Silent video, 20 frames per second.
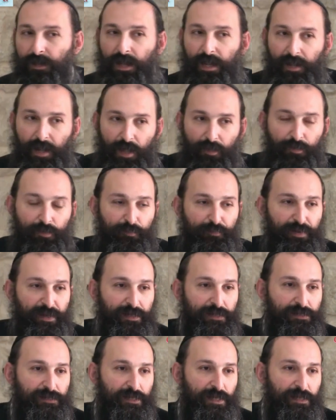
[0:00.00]
Another
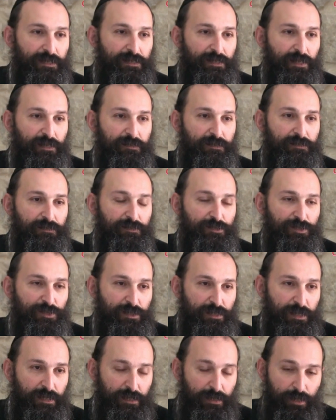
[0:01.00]
opinion says that
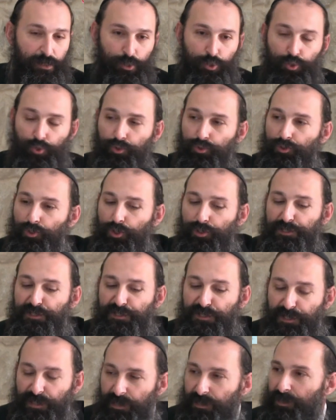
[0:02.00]
he should not
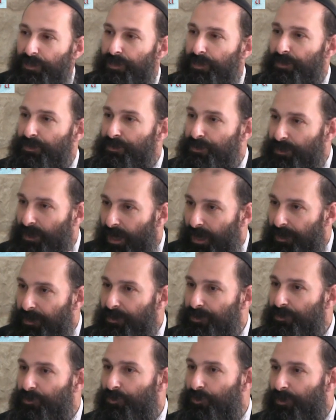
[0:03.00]
see that his son
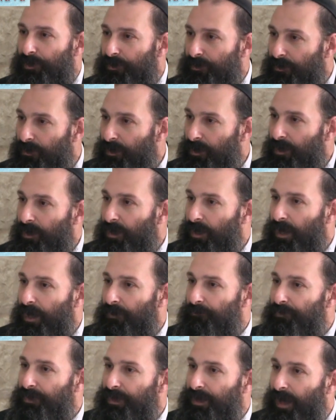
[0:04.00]
is going
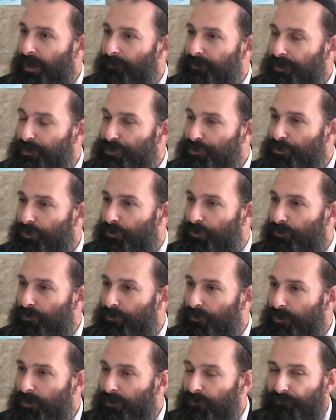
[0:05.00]
and becoming
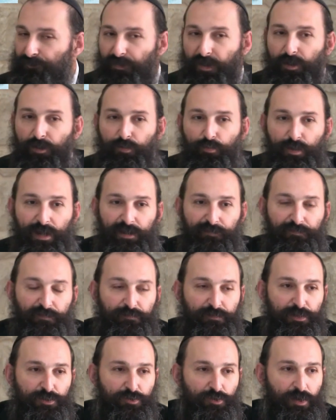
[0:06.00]
so far away
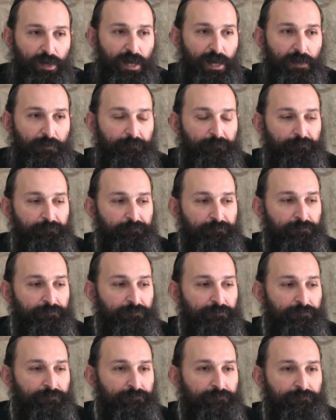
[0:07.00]
from the Torah.
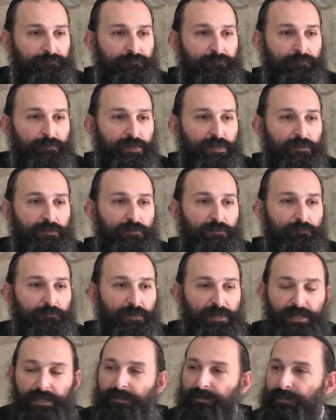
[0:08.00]

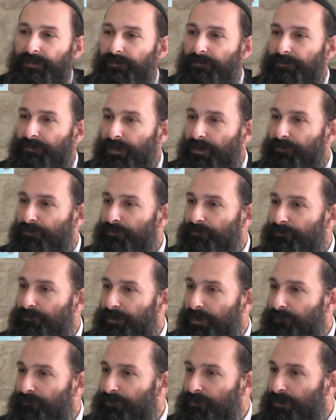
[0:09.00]
But
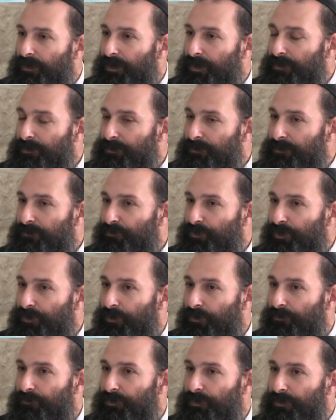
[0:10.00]
nevertheless, we
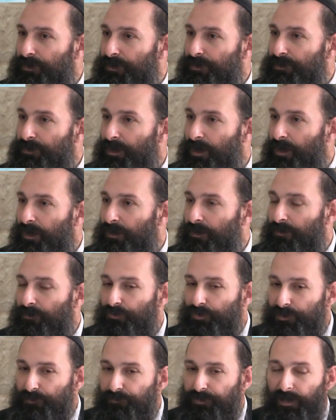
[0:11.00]
know that Yitzchak
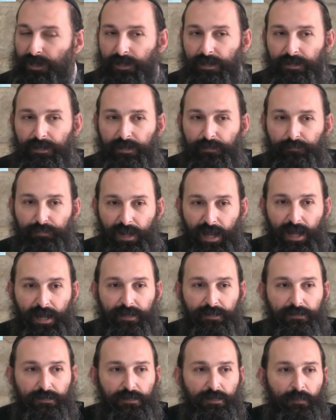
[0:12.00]
was
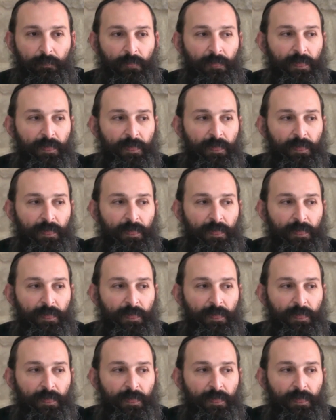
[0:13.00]
blind,